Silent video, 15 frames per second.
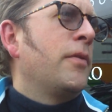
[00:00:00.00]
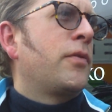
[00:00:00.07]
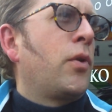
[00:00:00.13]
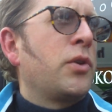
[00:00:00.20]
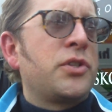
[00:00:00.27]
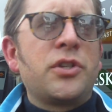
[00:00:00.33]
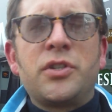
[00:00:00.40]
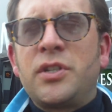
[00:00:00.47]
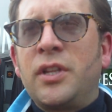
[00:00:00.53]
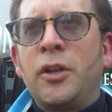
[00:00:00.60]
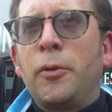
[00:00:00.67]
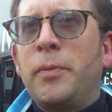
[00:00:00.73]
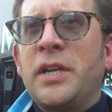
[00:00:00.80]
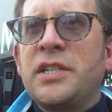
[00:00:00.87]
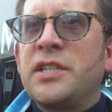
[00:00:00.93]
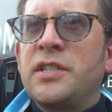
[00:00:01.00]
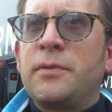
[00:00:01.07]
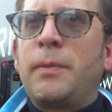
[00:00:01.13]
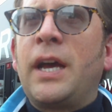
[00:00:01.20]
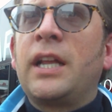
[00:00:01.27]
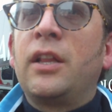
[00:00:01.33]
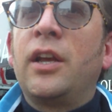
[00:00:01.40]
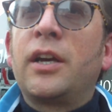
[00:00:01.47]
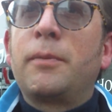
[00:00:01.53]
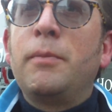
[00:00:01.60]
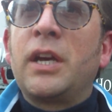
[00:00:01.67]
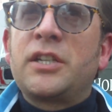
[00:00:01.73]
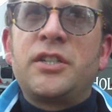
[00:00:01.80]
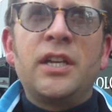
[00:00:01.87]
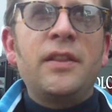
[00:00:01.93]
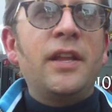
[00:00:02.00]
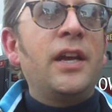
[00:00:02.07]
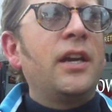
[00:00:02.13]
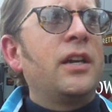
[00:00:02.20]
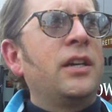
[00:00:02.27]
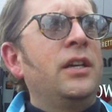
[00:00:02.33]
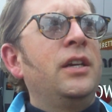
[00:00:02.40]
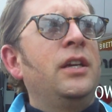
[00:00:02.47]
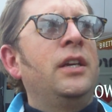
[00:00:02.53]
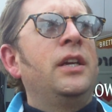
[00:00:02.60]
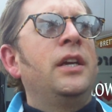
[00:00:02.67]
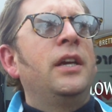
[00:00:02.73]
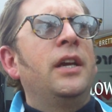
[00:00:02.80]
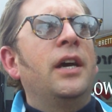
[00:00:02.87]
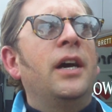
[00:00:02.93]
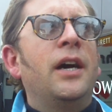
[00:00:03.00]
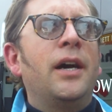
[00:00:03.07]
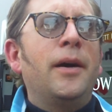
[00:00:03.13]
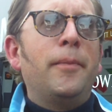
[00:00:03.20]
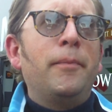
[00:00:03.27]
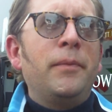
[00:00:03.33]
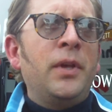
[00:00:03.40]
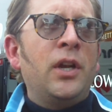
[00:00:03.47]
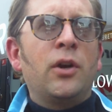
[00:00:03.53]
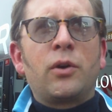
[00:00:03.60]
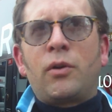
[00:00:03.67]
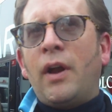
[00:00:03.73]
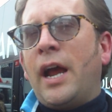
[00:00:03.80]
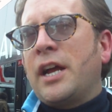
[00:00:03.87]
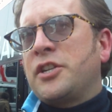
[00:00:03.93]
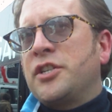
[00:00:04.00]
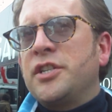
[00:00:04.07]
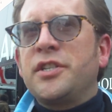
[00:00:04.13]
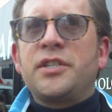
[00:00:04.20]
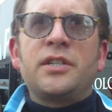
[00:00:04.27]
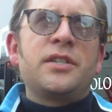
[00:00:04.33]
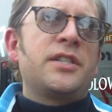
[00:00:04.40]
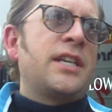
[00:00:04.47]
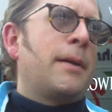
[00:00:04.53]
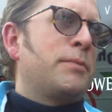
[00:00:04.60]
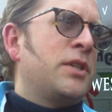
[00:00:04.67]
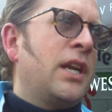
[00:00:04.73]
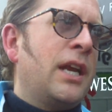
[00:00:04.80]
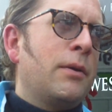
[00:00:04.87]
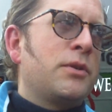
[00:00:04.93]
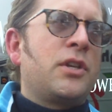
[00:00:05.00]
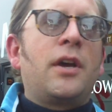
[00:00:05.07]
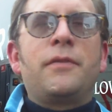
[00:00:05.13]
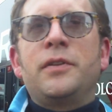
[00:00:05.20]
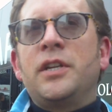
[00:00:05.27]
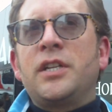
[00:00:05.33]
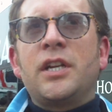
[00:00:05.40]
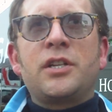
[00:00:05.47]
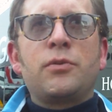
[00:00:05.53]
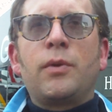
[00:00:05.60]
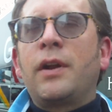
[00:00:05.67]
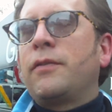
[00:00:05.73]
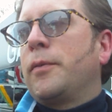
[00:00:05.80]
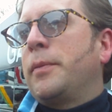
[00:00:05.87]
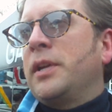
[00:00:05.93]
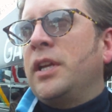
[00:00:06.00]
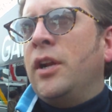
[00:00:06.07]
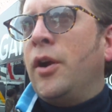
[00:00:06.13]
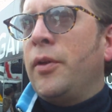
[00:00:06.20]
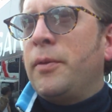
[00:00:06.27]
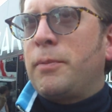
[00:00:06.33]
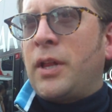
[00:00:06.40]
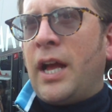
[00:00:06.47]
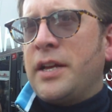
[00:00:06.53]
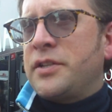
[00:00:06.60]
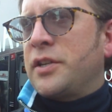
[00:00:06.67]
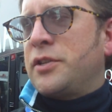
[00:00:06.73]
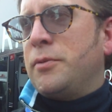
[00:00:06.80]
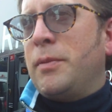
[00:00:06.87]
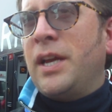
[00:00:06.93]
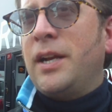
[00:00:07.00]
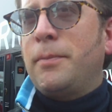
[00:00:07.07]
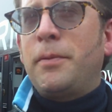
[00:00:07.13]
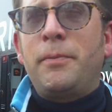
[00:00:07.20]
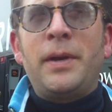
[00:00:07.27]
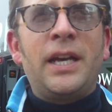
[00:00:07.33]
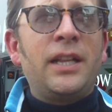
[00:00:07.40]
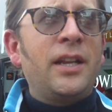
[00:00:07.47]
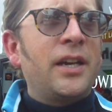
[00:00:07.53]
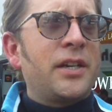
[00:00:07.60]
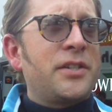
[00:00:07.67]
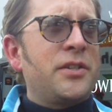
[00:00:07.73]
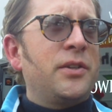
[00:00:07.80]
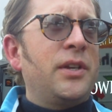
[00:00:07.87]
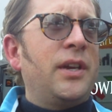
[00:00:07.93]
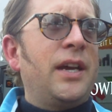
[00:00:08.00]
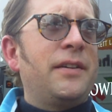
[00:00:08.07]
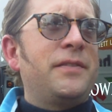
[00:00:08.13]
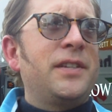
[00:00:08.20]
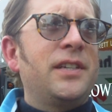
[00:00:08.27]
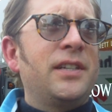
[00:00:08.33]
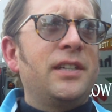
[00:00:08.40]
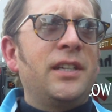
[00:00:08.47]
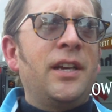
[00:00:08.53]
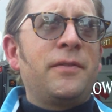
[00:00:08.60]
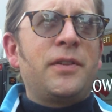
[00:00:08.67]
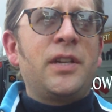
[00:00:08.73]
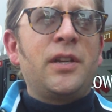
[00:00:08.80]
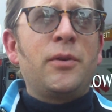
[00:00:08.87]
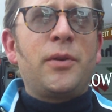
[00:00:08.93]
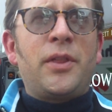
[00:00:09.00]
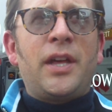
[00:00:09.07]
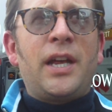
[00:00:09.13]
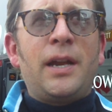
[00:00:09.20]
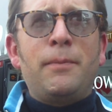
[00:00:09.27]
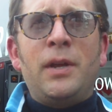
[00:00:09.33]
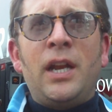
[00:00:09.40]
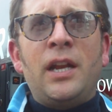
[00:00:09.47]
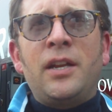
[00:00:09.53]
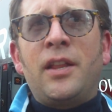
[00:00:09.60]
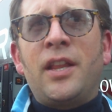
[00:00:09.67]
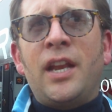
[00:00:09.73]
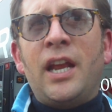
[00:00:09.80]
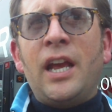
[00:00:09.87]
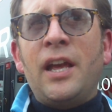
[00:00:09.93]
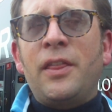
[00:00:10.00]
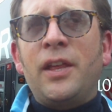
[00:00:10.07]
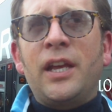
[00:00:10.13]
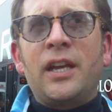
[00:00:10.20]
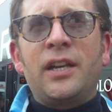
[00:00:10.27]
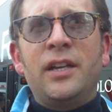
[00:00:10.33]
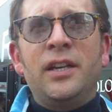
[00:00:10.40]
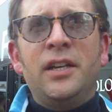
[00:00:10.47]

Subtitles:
course, there's little pieces of bad luck mixed in there. Crashes, and Sepp today was off in the ditch, whatever. But, you know, the classics are made up of bad luck, so you have to deal with that. I mean, end of the day, I think,